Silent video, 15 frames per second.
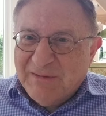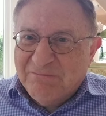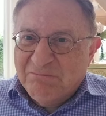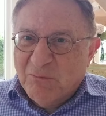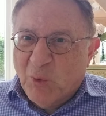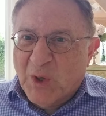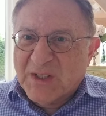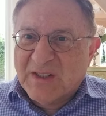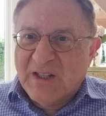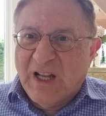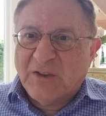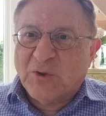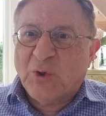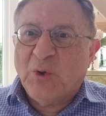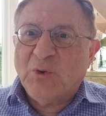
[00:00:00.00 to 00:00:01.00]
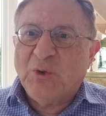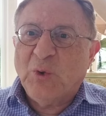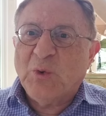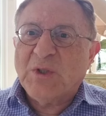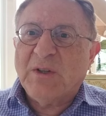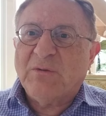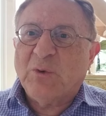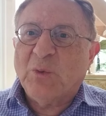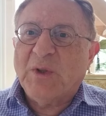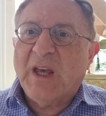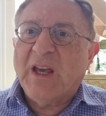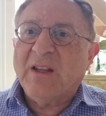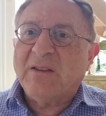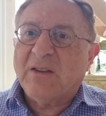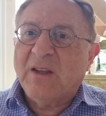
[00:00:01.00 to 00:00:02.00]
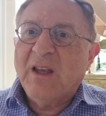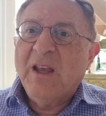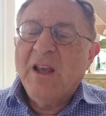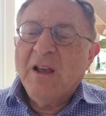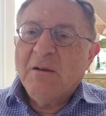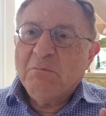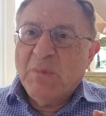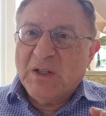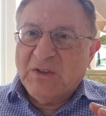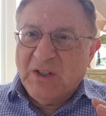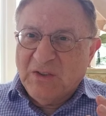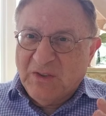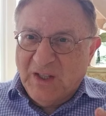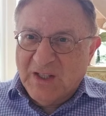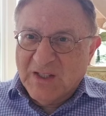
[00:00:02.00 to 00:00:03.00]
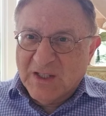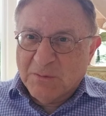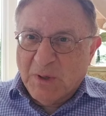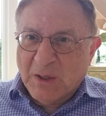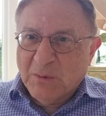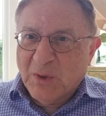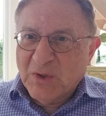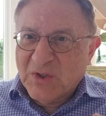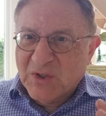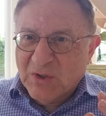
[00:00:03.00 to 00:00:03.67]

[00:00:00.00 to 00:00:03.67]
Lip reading: was not conducive to that, but it is rather.